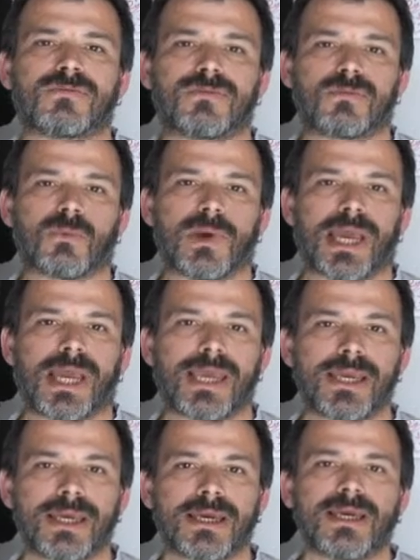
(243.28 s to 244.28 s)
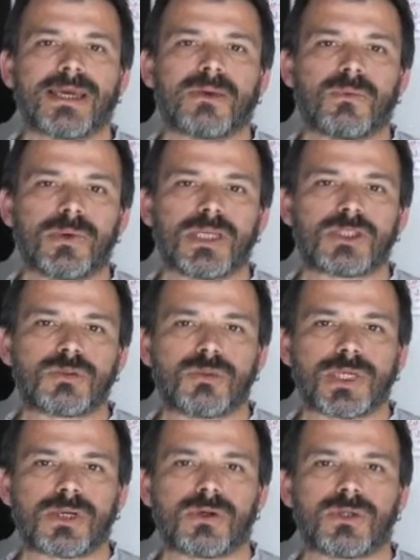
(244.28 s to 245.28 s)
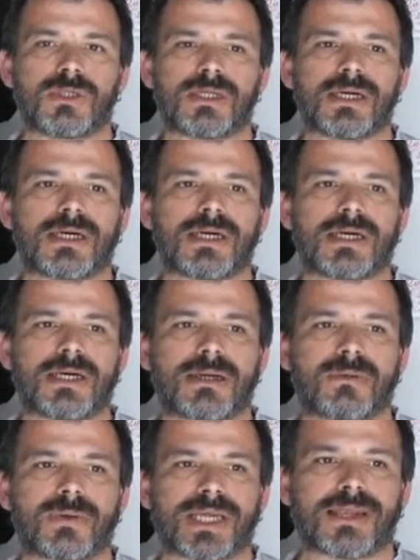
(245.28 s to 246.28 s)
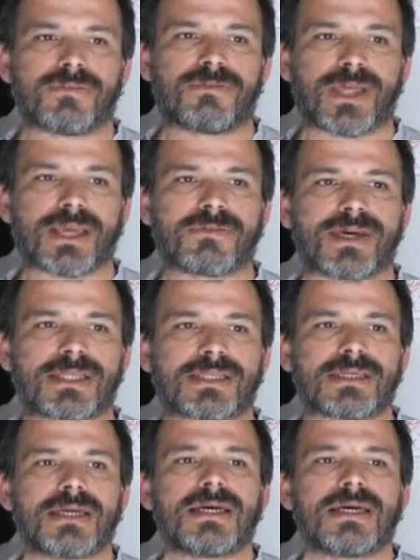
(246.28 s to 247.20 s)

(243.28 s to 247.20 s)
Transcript: of way in which we can think that